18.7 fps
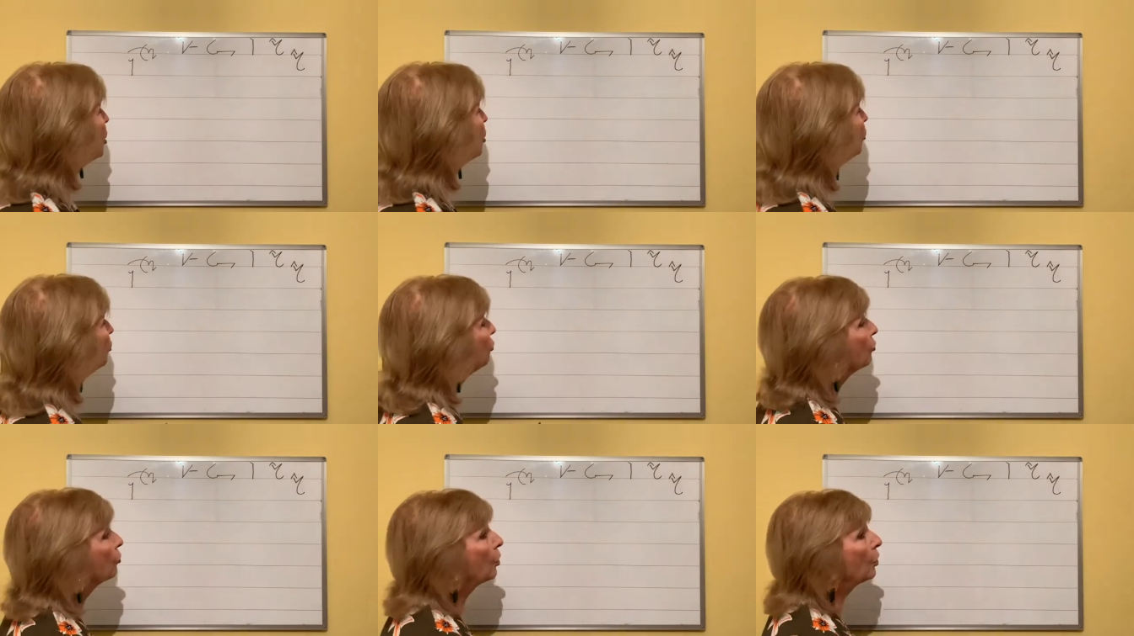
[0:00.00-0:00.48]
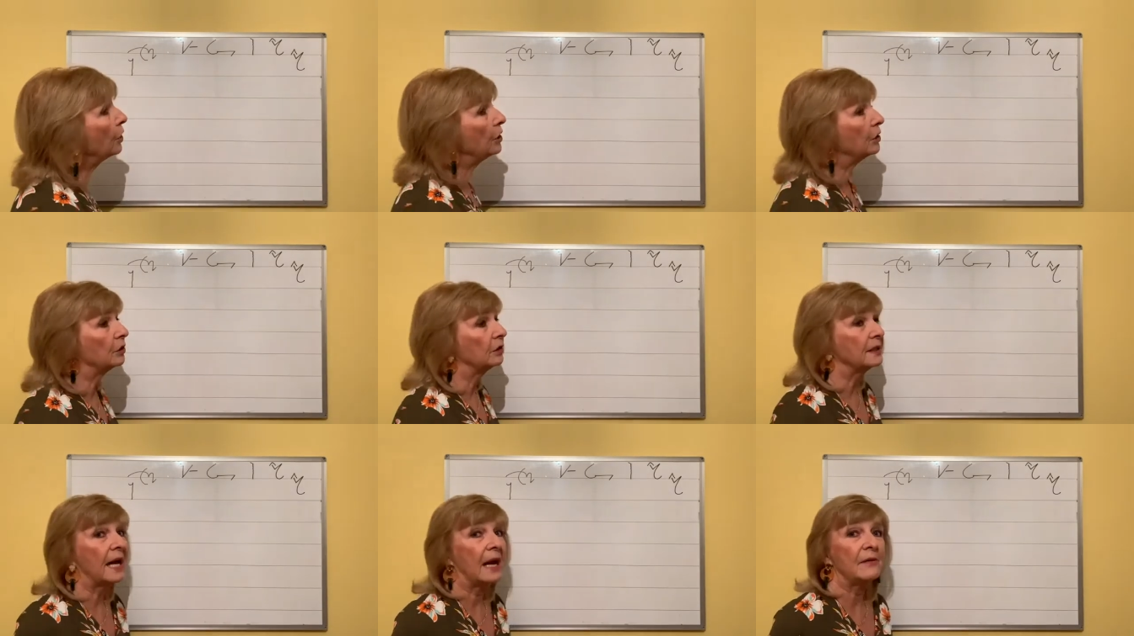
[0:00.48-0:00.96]

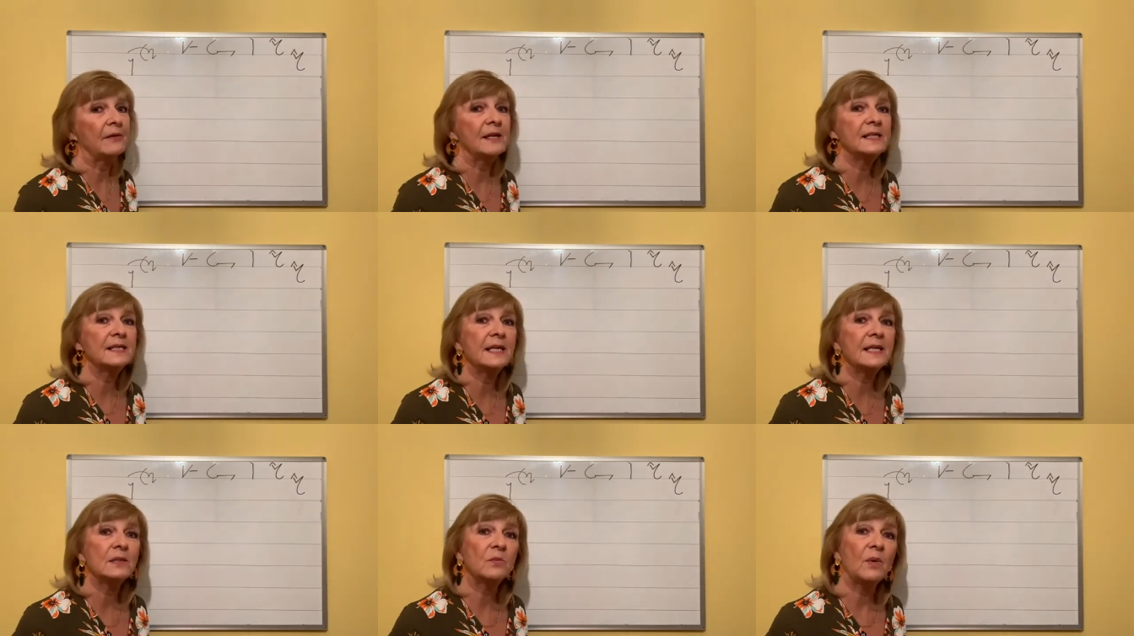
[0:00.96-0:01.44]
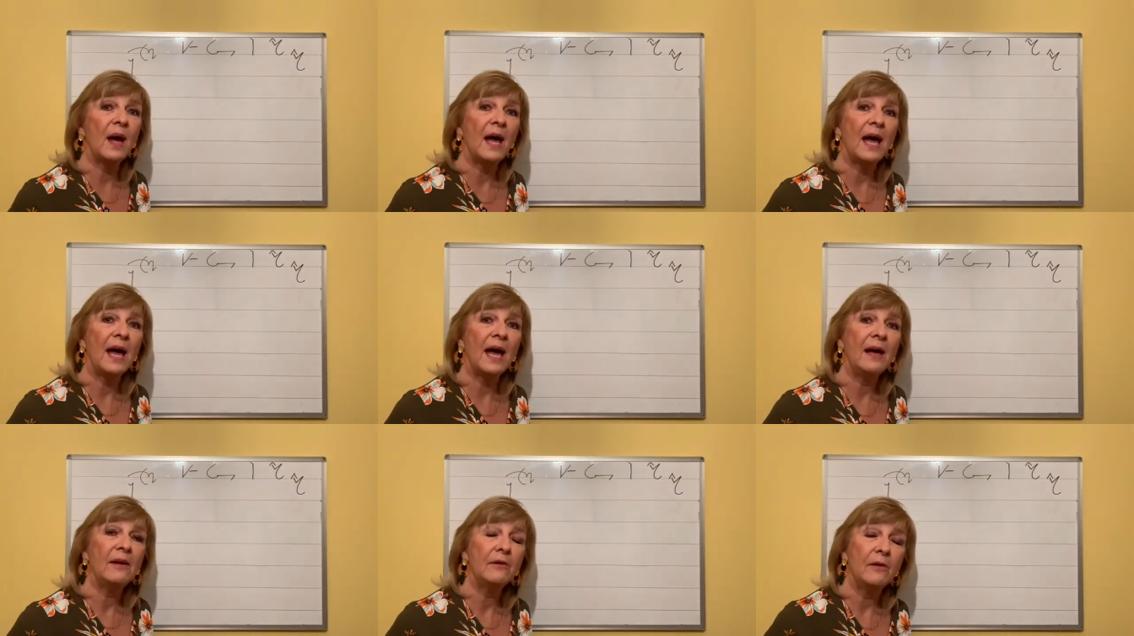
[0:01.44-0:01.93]
Royal, now this is
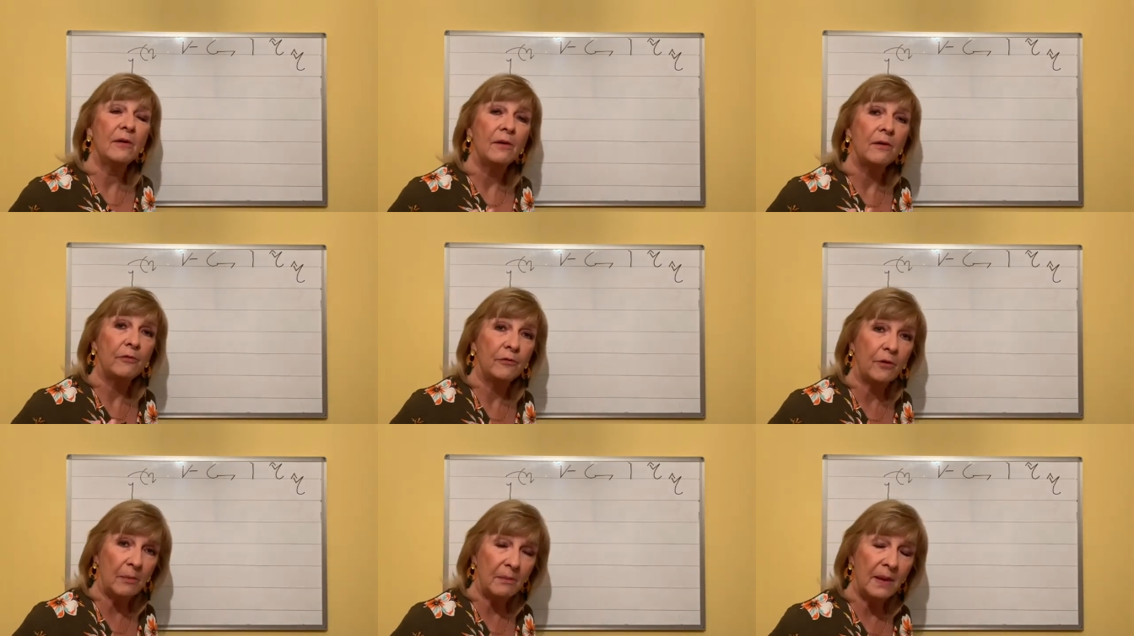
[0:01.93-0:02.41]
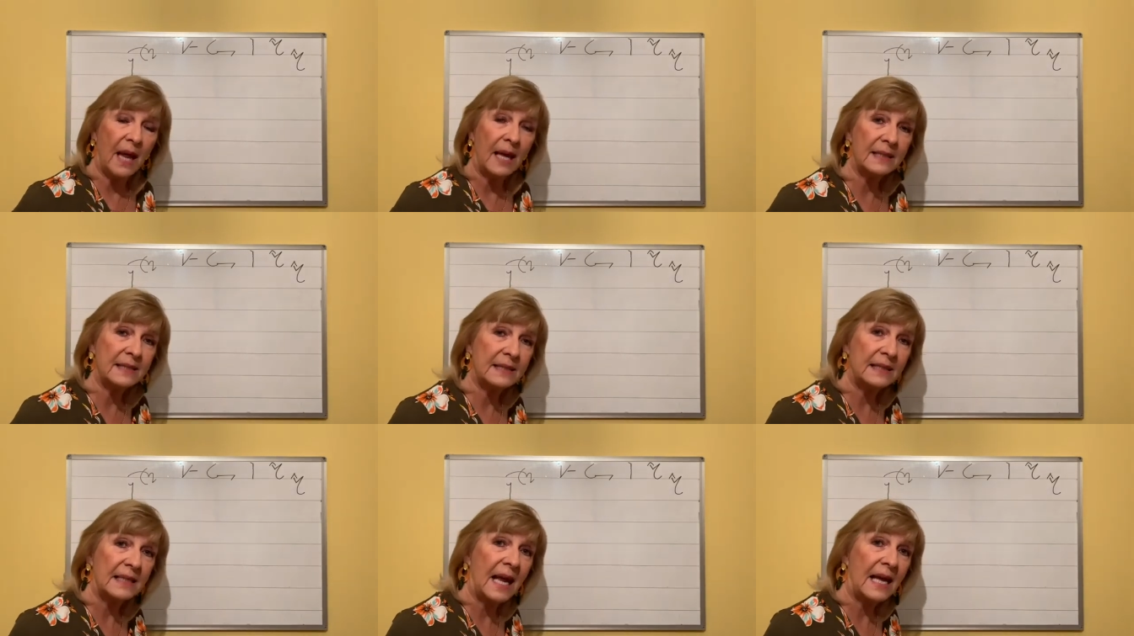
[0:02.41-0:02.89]
where from
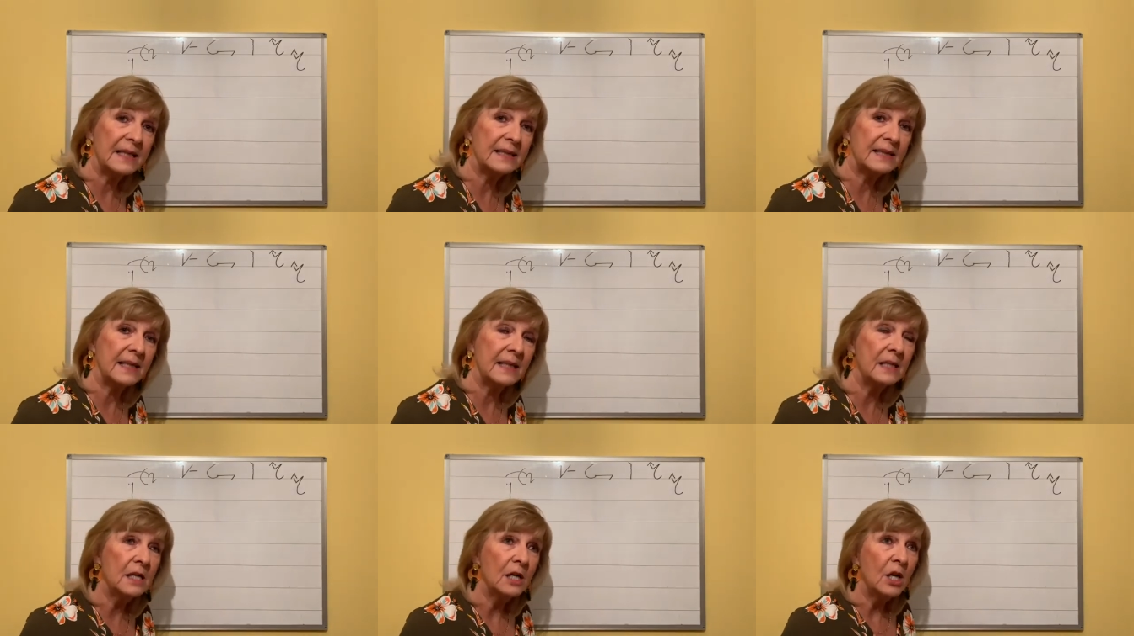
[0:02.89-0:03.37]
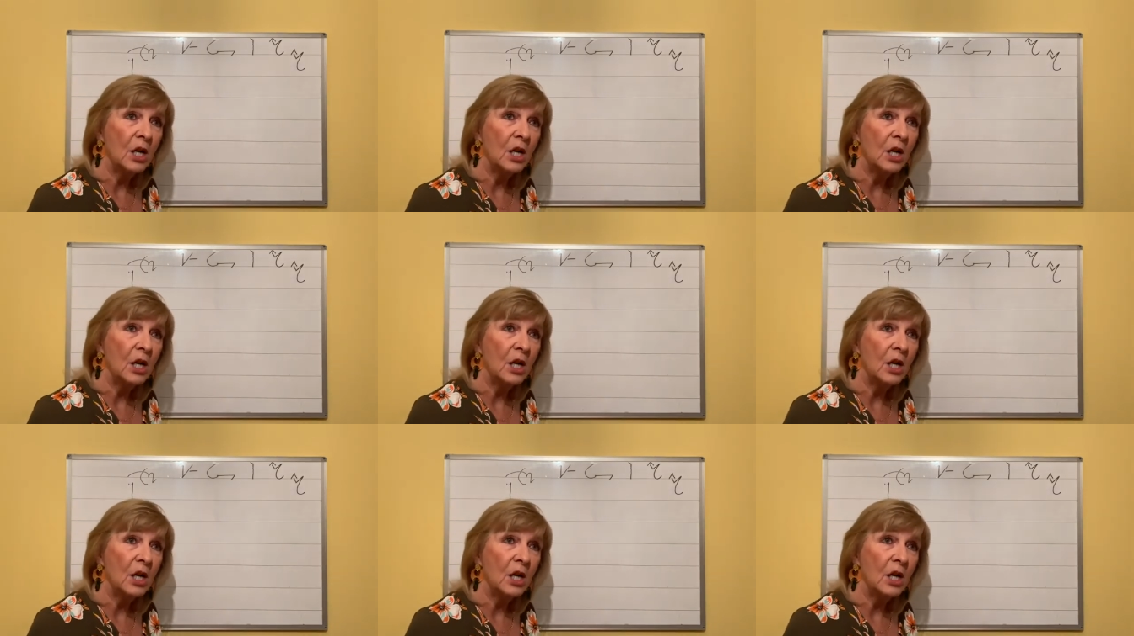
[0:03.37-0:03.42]
last lesson